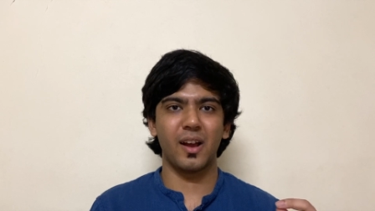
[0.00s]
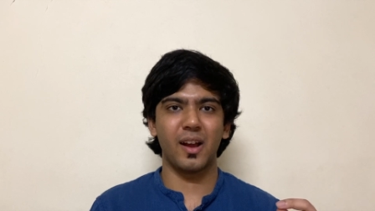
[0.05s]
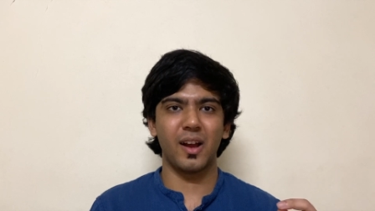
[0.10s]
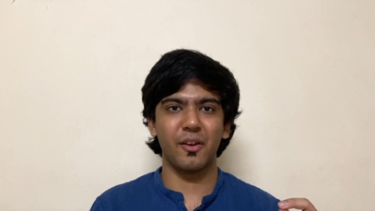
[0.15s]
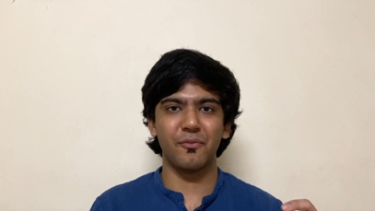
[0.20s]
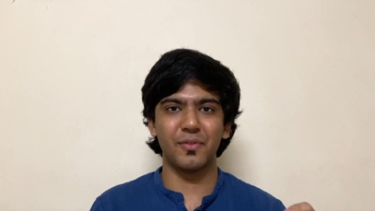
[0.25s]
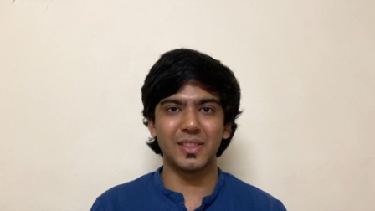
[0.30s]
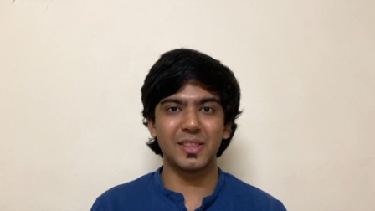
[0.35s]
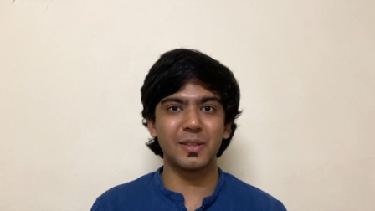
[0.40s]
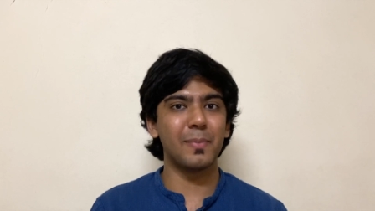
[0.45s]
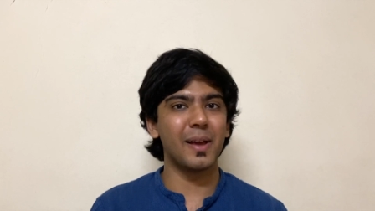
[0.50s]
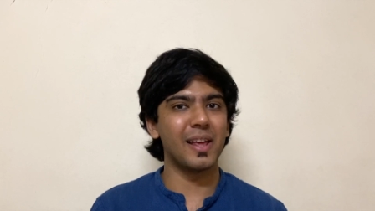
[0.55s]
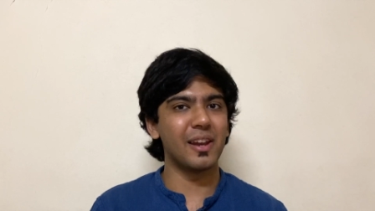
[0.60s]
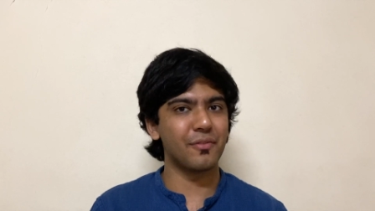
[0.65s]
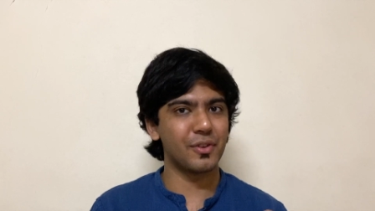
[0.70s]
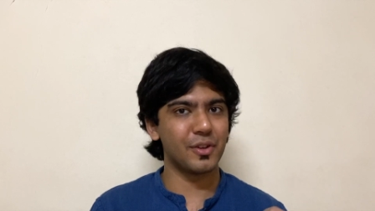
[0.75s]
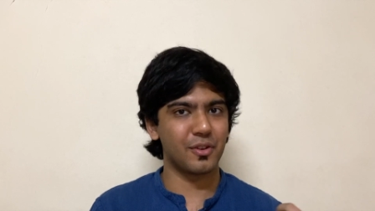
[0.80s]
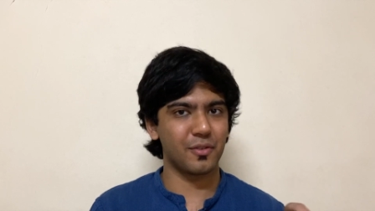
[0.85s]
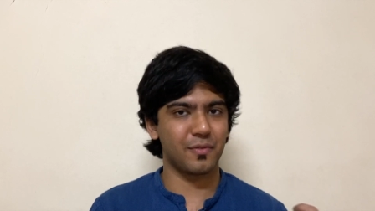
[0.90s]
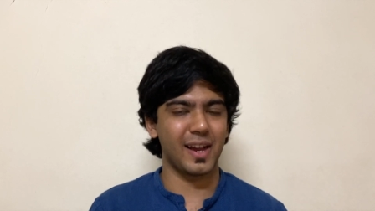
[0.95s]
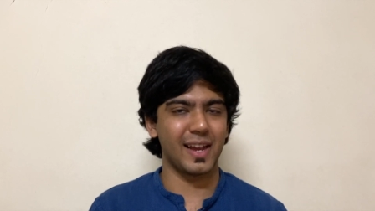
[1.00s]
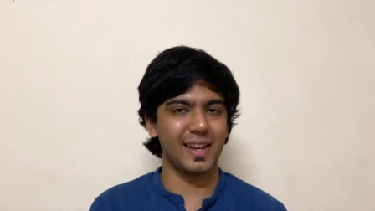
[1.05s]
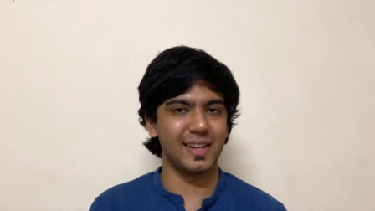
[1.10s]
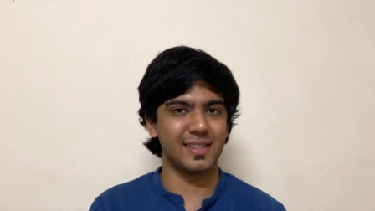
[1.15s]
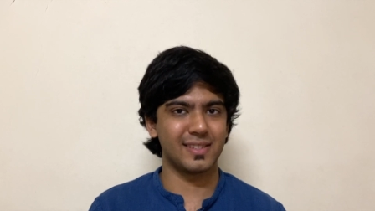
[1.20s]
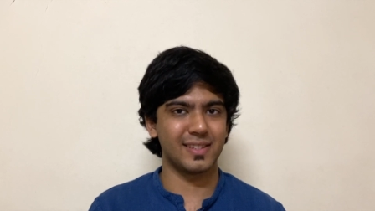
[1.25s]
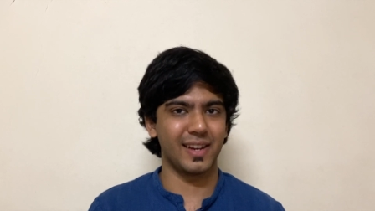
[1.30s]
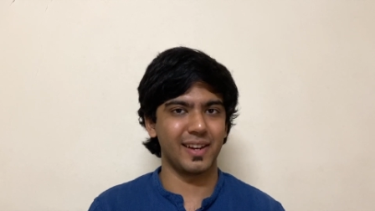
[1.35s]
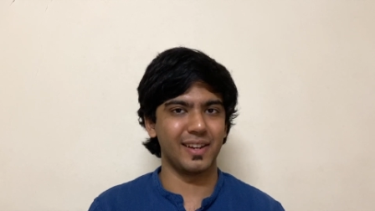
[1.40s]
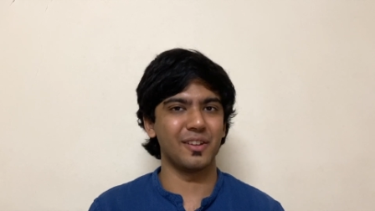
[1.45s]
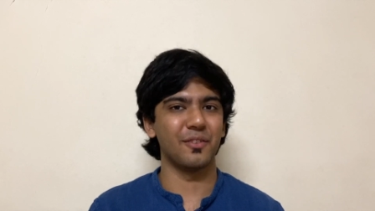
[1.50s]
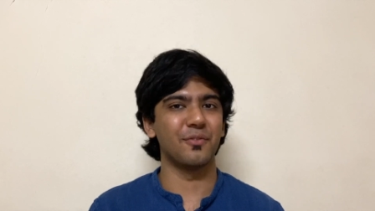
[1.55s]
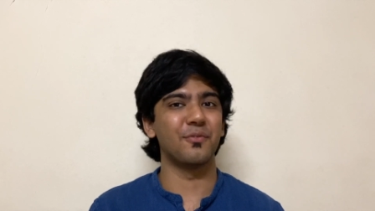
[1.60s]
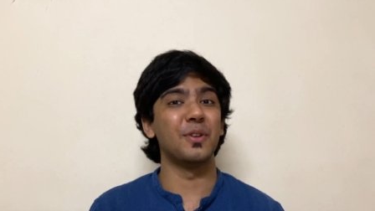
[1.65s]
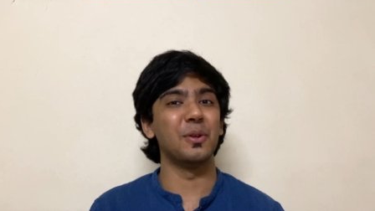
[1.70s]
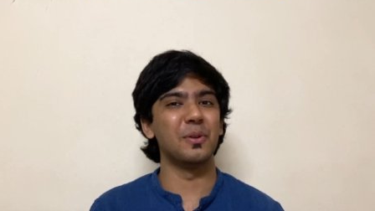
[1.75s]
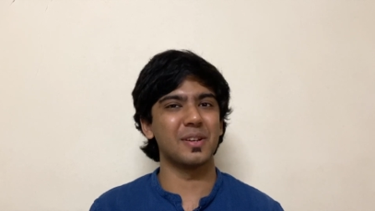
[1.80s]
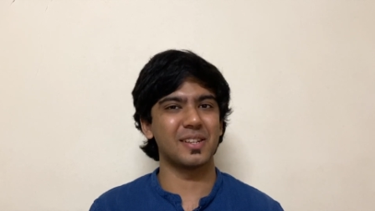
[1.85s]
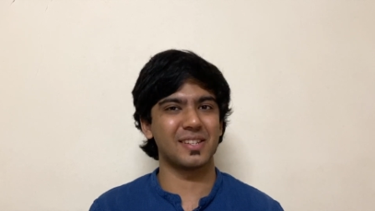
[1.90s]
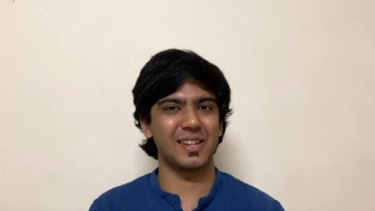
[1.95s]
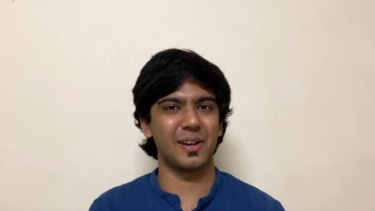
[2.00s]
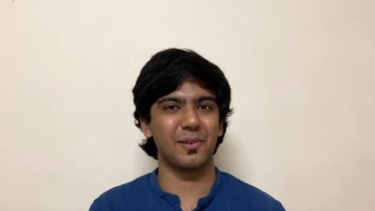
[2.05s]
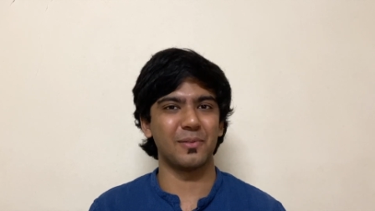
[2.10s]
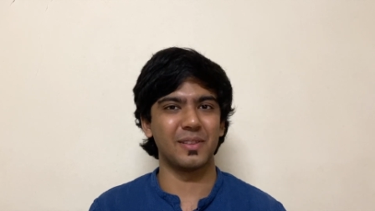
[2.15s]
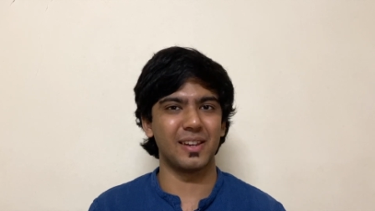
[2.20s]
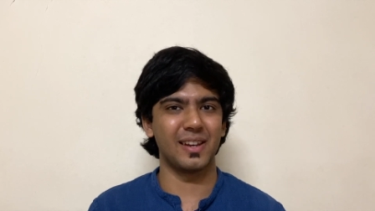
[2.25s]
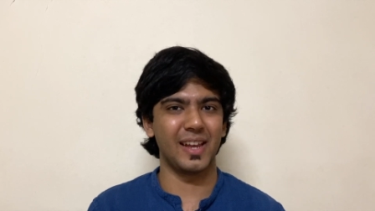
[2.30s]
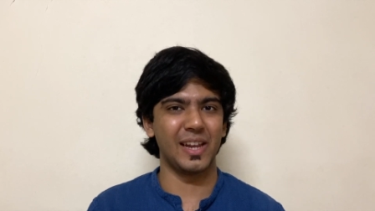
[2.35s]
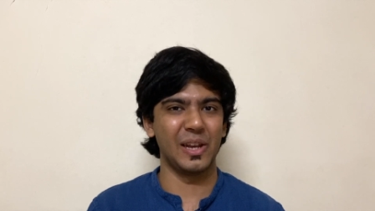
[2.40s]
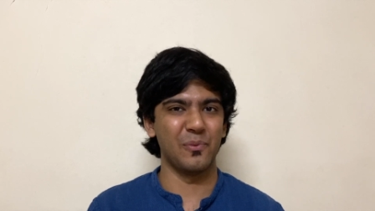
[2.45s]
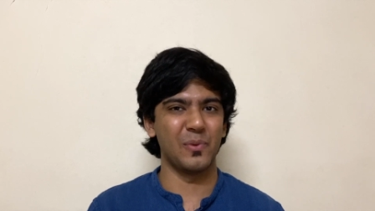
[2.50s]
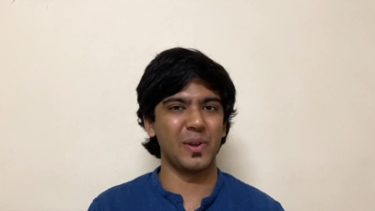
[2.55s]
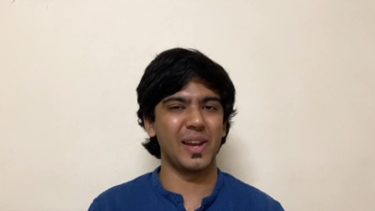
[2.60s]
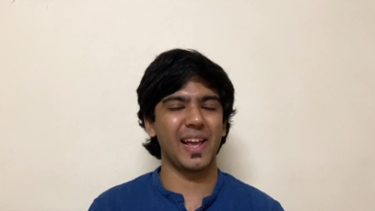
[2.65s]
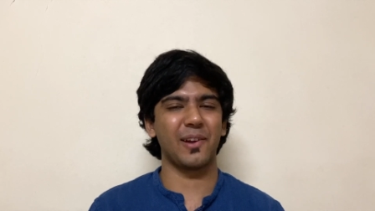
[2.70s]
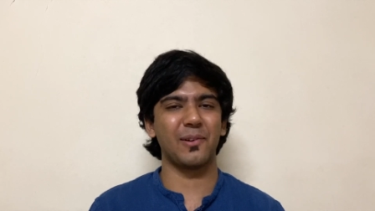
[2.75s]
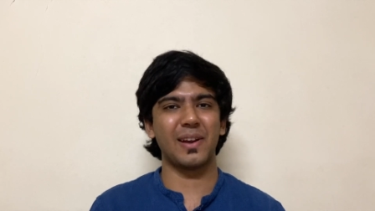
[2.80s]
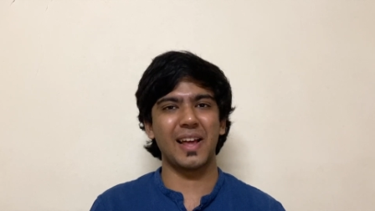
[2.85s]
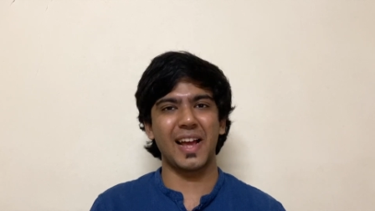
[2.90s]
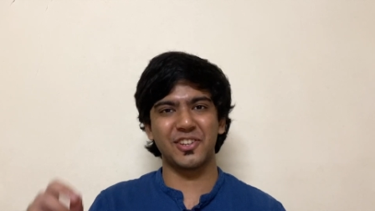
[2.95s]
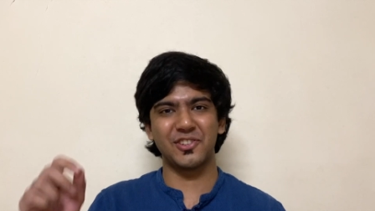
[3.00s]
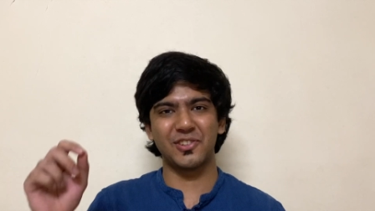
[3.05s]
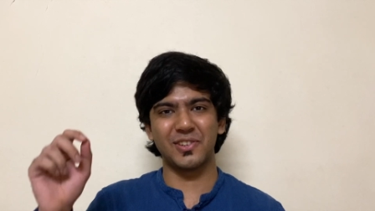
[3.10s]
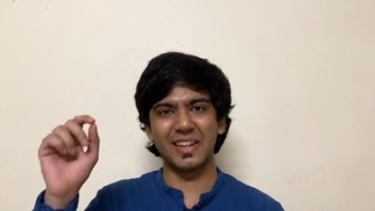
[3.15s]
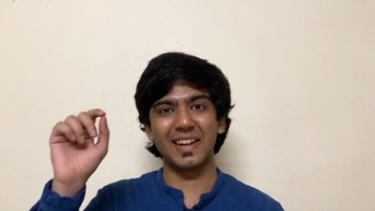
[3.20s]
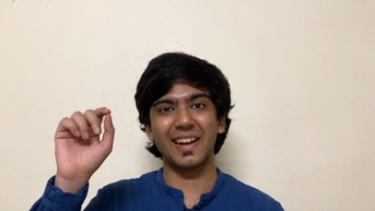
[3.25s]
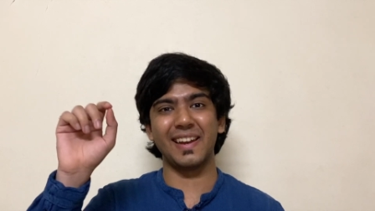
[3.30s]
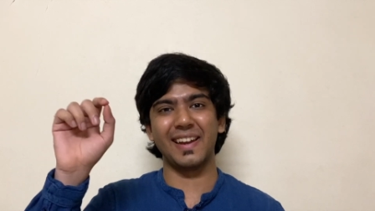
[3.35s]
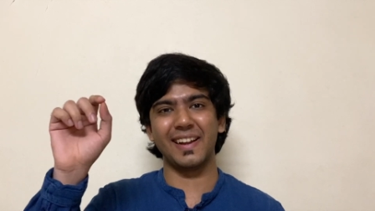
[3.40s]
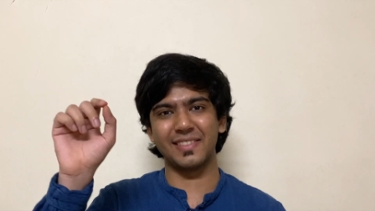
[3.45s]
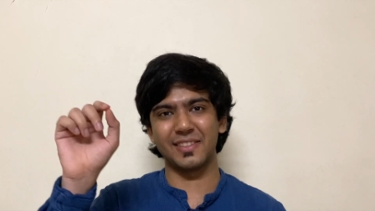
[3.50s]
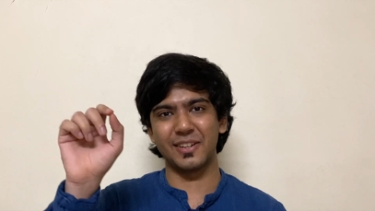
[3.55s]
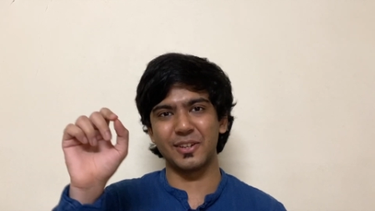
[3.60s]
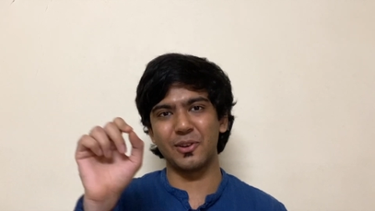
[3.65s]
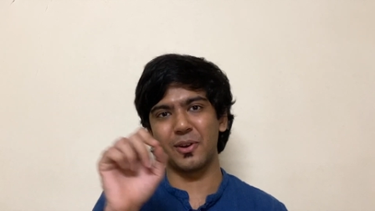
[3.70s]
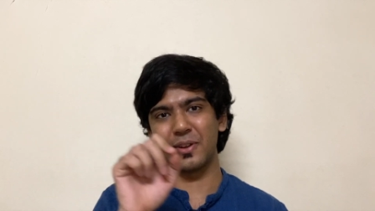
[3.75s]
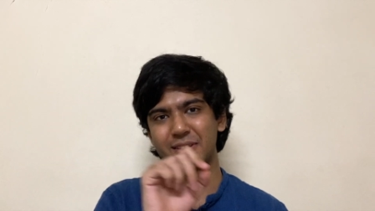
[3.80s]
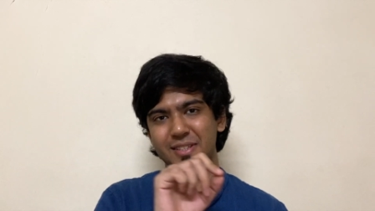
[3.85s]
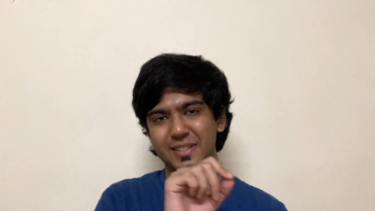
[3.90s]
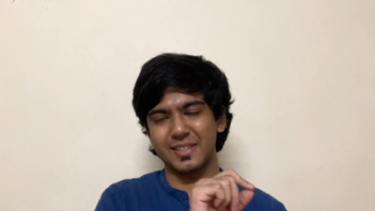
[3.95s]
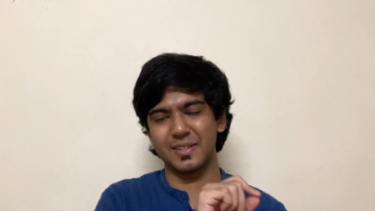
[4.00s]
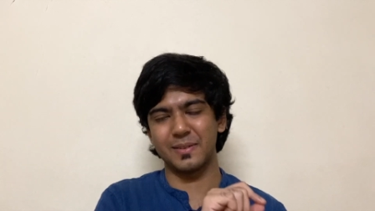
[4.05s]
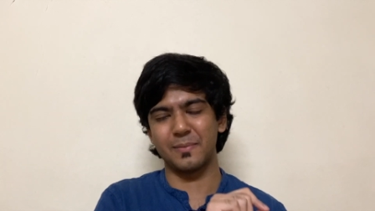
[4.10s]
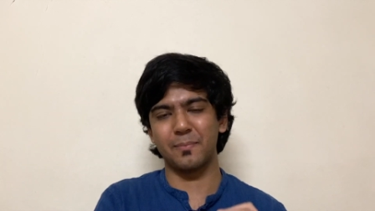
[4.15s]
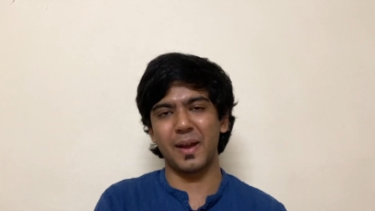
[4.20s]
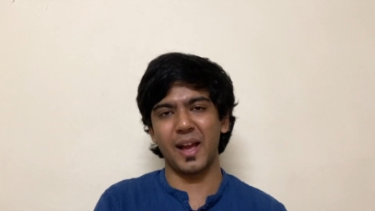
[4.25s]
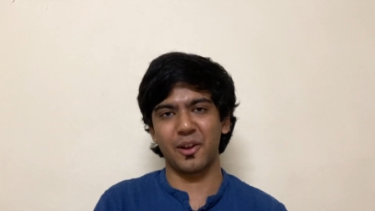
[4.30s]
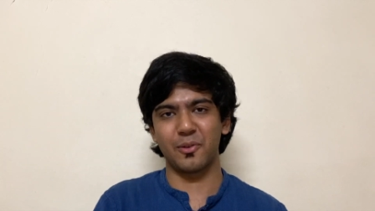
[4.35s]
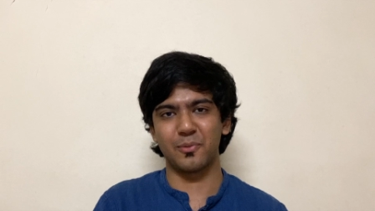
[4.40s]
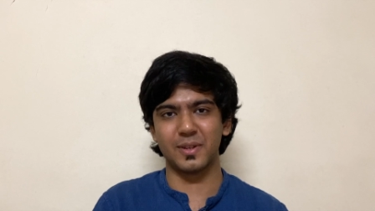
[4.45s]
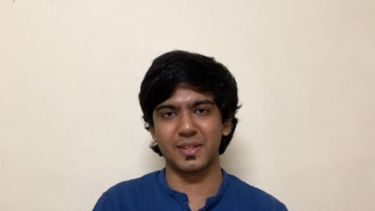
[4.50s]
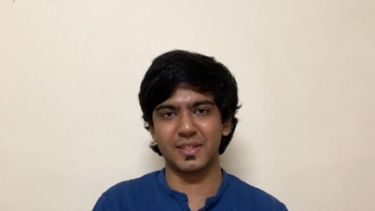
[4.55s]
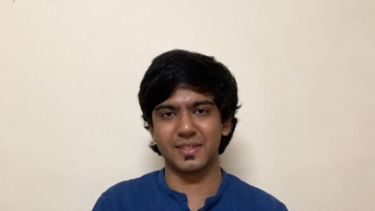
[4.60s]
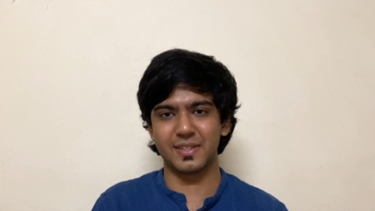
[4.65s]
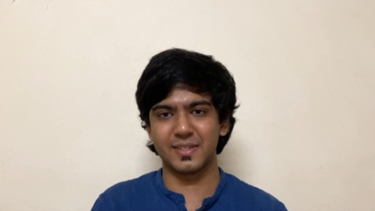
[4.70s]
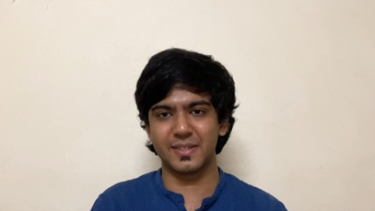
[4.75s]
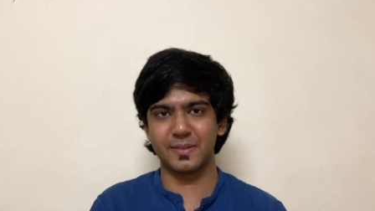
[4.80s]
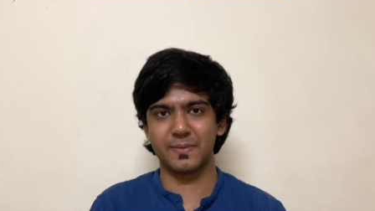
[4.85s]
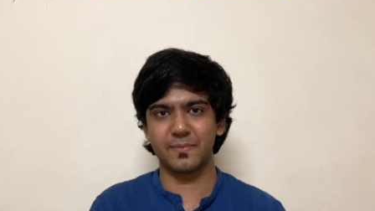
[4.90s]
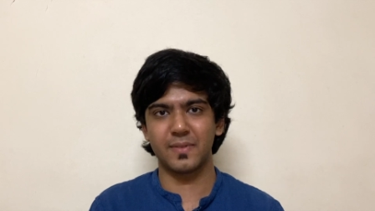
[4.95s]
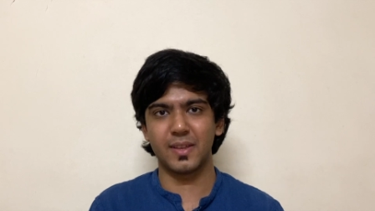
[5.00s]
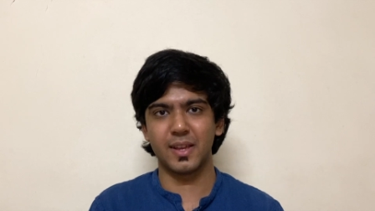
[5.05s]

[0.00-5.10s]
with the benefit of hindsight a few years down the line when I could actually connect the dots backwards.